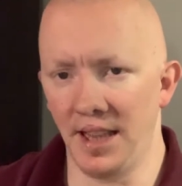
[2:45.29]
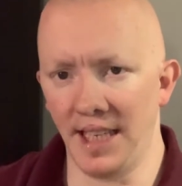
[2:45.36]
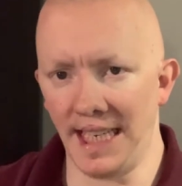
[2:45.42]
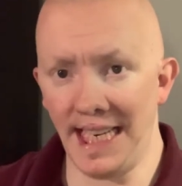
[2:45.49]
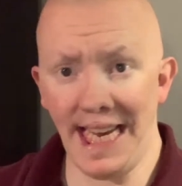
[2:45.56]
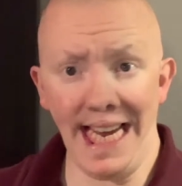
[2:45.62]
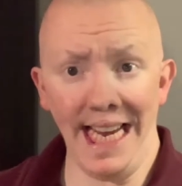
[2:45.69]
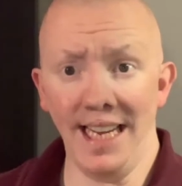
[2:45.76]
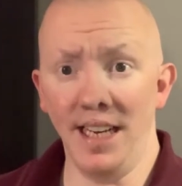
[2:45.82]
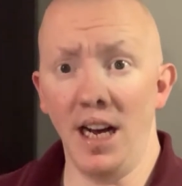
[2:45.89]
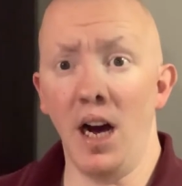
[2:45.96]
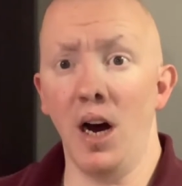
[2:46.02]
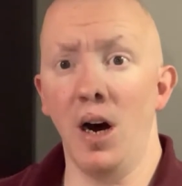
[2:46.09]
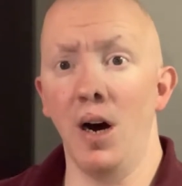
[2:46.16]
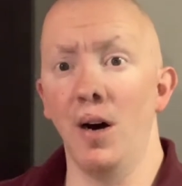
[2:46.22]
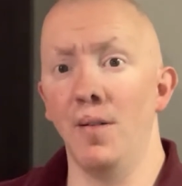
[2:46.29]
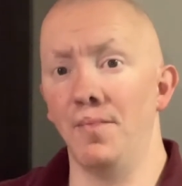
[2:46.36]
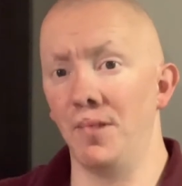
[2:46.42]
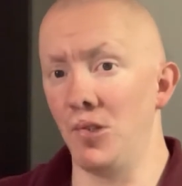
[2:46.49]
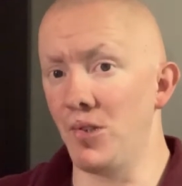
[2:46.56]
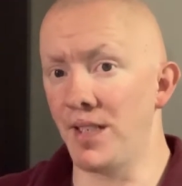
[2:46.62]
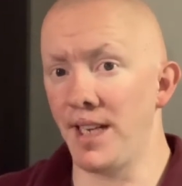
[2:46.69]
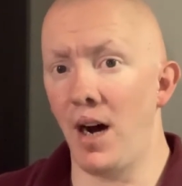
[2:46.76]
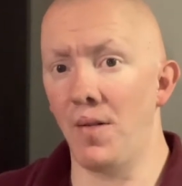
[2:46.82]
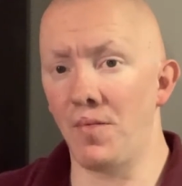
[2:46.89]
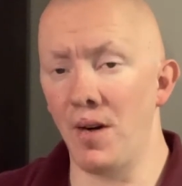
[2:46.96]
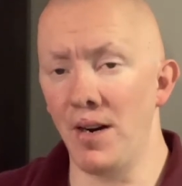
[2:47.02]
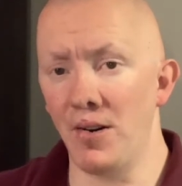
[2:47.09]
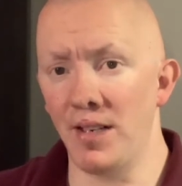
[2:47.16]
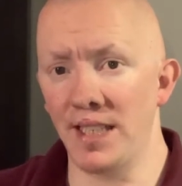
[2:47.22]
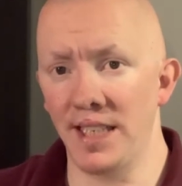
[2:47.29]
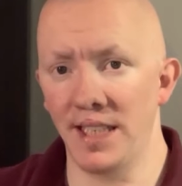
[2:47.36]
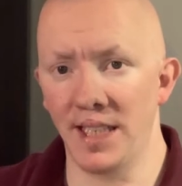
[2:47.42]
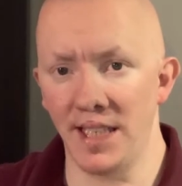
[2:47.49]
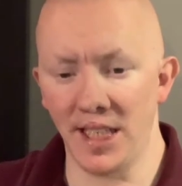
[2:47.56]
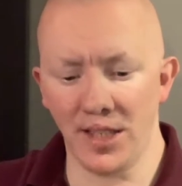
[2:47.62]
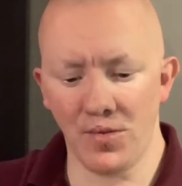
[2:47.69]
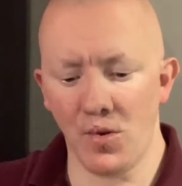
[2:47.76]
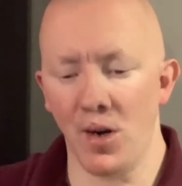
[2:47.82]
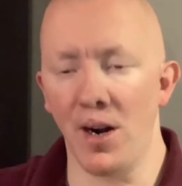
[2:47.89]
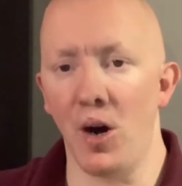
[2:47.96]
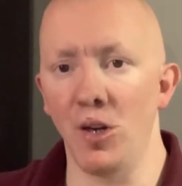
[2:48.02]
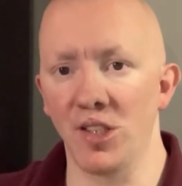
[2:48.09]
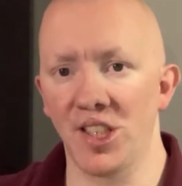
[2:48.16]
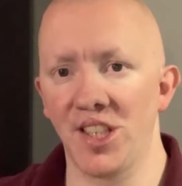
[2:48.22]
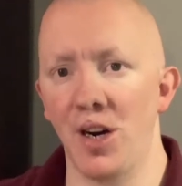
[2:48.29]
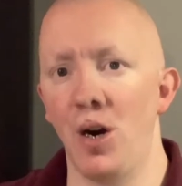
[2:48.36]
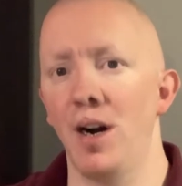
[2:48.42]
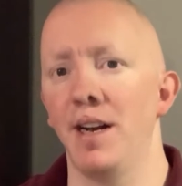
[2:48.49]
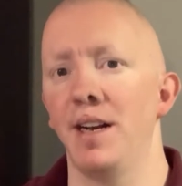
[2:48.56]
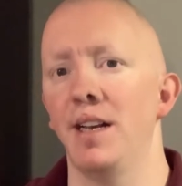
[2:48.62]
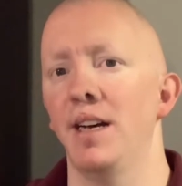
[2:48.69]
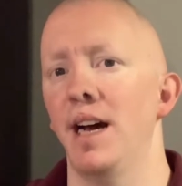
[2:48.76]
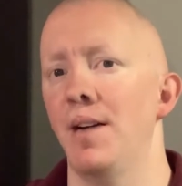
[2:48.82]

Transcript: king of blue style fragrances. This is where it all started.